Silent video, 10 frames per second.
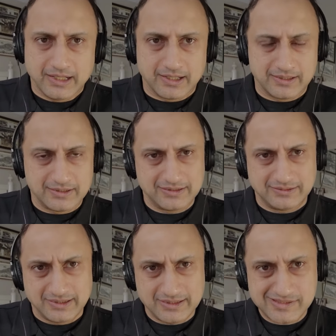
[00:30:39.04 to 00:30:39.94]
Uh,
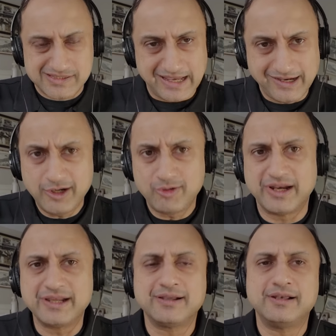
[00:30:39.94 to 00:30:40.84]
the second
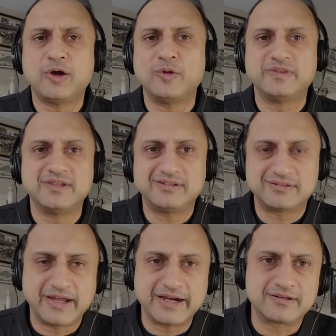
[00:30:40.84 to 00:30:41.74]
wrinkle on
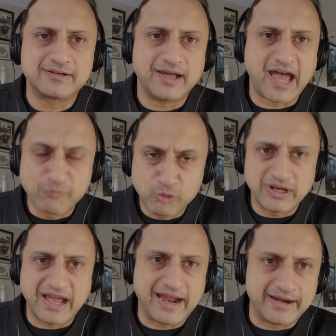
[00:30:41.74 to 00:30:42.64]
this that I
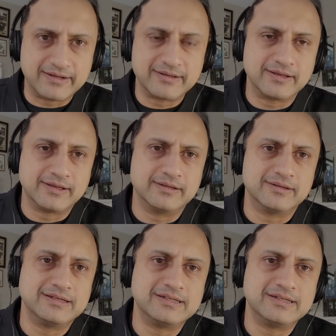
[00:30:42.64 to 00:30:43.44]
would add uh,